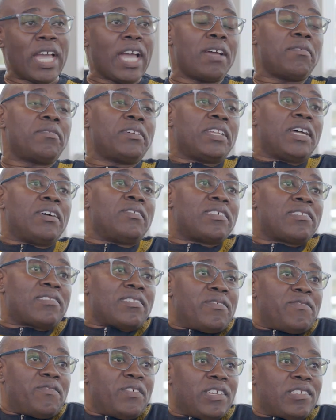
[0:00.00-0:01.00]
I was
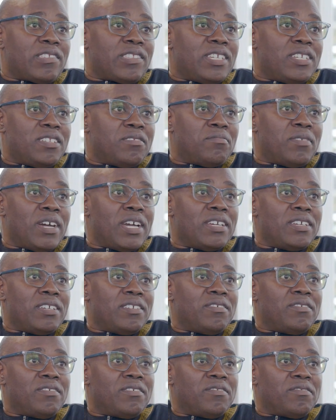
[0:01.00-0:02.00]
the first in
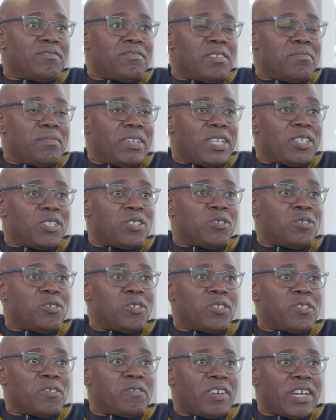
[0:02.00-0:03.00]
my family to
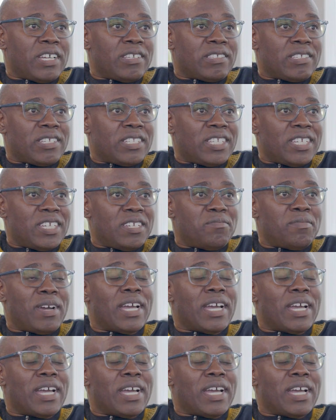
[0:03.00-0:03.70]
go to varsity.